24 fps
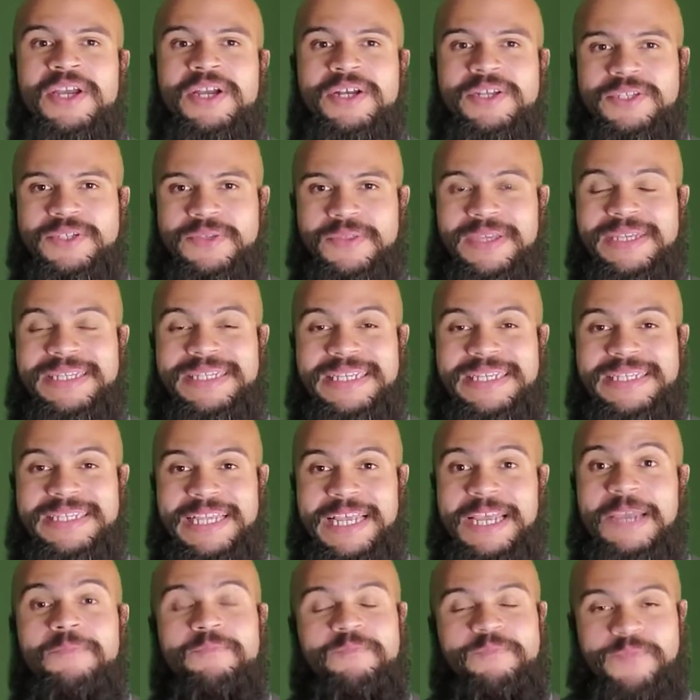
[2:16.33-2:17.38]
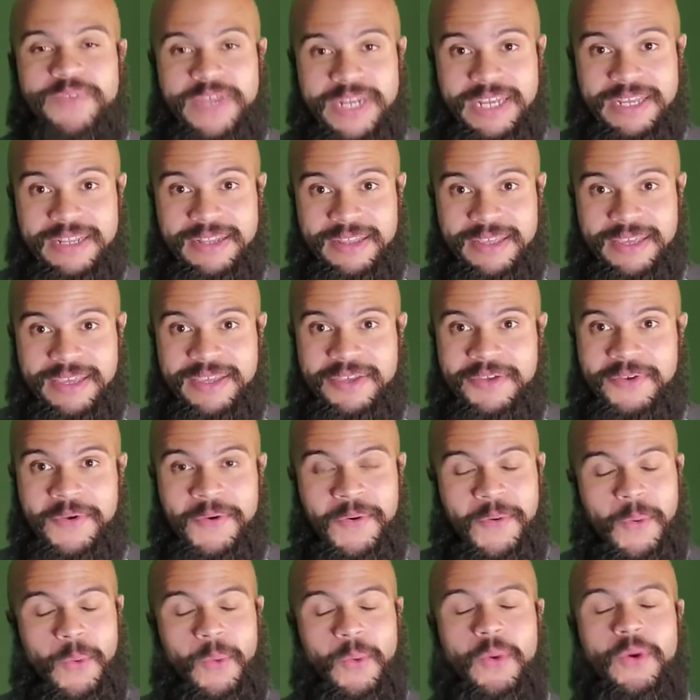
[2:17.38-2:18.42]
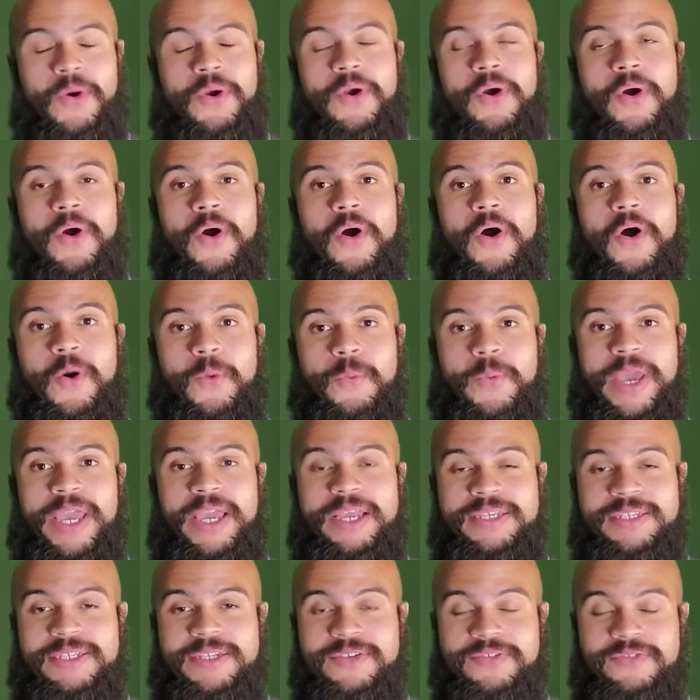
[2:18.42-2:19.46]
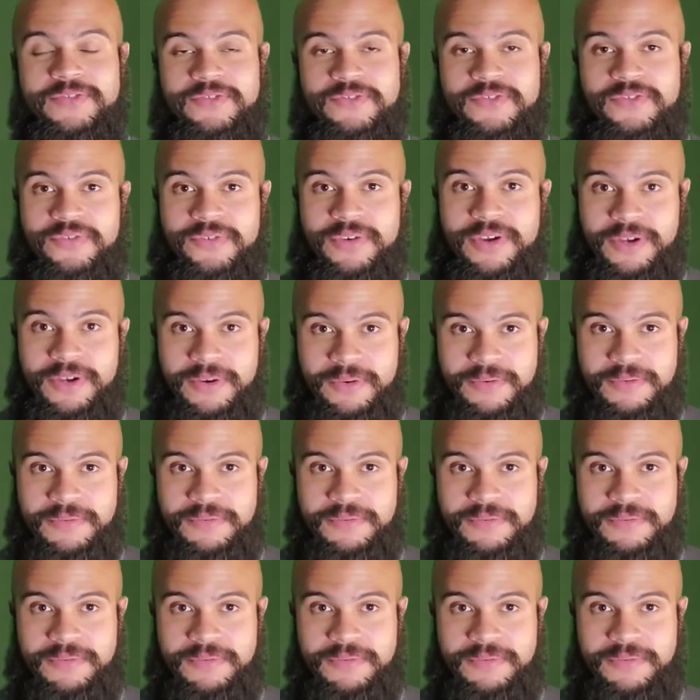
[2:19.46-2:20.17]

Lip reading: So this is infinitely or always true.